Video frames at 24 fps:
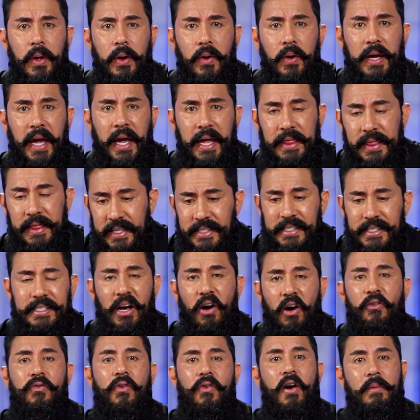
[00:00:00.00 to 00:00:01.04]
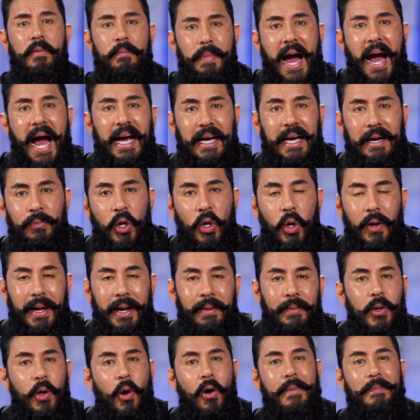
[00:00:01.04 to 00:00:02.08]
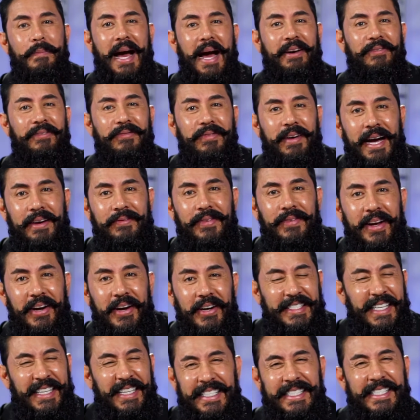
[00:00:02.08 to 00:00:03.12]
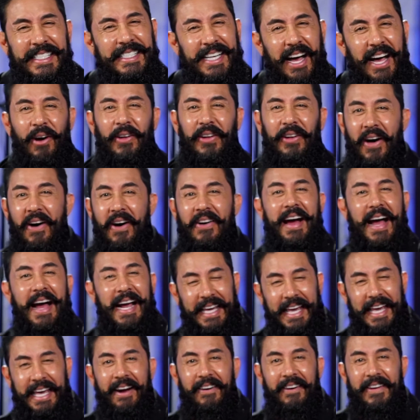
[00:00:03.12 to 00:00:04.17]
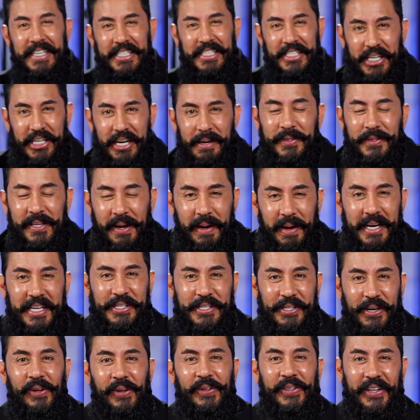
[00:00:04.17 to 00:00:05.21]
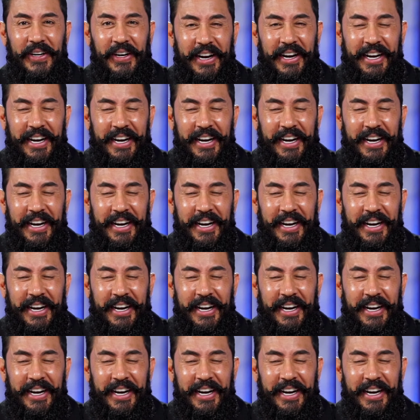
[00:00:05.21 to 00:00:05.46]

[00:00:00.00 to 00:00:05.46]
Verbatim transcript: Okay, and this is how far back I'm going. I'm going back five years, and this is how long I carry chips on my shoulder.